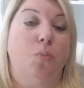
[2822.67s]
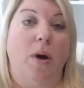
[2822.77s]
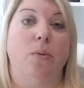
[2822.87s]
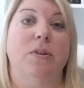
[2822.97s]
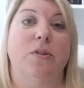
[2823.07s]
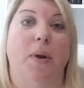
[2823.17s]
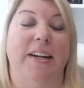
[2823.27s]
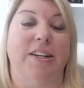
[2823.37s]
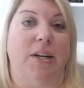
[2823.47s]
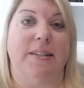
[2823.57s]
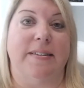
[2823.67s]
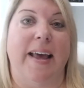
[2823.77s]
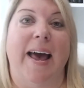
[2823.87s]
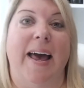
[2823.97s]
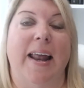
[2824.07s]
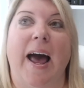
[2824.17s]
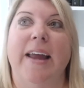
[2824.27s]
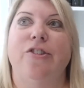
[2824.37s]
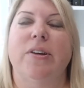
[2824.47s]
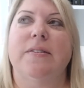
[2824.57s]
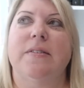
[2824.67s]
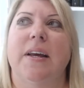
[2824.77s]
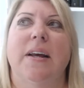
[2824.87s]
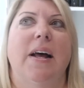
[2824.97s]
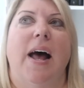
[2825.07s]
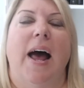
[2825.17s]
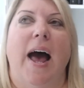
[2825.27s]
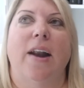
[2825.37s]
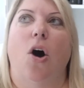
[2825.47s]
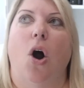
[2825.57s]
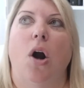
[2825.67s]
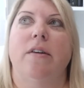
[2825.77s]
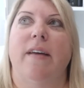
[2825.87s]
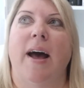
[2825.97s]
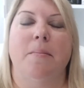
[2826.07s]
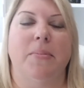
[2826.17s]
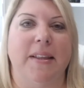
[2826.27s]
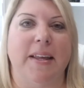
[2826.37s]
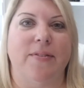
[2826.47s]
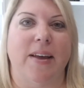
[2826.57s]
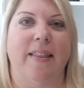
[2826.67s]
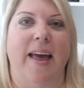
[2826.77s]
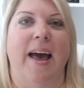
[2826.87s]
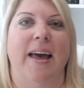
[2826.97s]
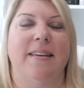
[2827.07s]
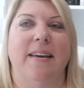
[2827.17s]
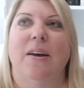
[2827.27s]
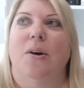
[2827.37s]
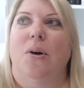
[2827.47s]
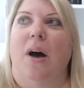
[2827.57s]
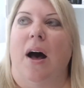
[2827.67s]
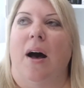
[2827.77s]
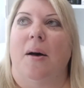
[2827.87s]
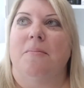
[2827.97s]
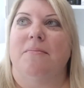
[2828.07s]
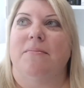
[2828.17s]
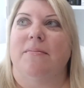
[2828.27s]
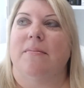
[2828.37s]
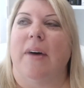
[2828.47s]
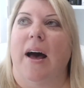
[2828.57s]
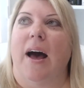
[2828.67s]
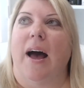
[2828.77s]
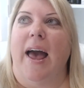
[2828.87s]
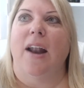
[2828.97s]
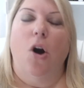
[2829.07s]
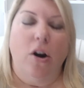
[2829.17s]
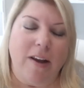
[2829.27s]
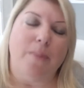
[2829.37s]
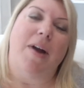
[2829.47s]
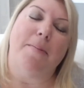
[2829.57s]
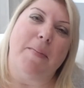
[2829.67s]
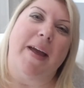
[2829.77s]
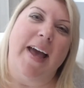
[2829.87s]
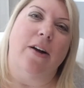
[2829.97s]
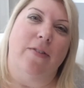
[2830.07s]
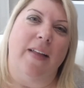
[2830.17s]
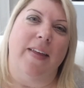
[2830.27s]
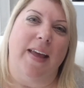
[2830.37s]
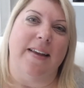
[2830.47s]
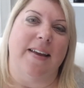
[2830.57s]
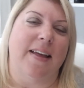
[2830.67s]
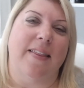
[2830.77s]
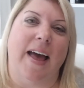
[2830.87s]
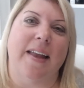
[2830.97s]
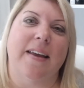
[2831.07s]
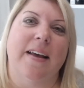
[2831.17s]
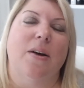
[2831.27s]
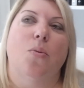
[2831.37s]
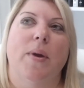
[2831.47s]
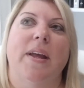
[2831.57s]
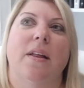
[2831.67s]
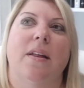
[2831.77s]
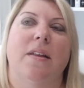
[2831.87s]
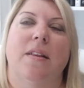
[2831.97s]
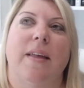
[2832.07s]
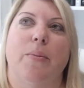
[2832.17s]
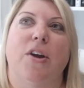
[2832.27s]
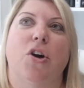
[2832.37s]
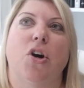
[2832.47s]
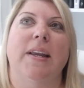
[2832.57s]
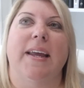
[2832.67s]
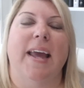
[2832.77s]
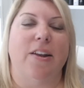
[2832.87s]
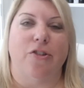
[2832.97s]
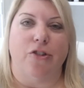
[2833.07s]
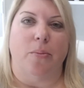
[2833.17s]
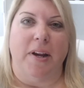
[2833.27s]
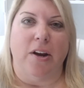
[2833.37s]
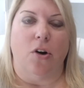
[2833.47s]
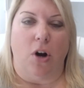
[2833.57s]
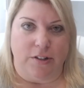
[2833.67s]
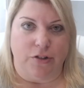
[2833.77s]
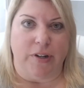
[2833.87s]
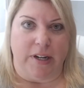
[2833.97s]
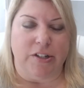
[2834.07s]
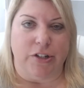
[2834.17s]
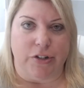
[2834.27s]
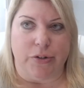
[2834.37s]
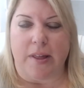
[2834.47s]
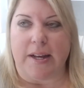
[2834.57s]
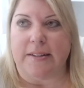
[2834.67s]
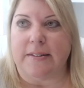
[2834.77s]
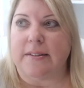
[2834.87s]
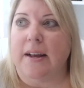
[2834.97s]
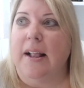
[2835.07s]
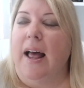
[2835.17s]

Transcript: One was what I just said. I just had a hard time believing that, I had a hard time wrapping my head around the idea that we couldn't get Germany or Austria to do this.